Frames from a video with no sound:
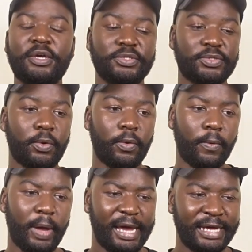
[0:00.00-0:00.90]

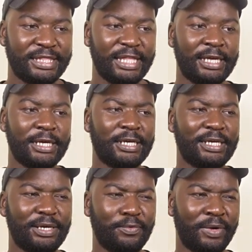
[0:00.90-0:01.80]
So I
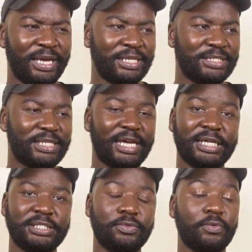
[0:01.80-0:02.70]
think we're at a
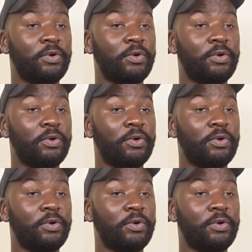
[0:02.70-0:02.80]
stage,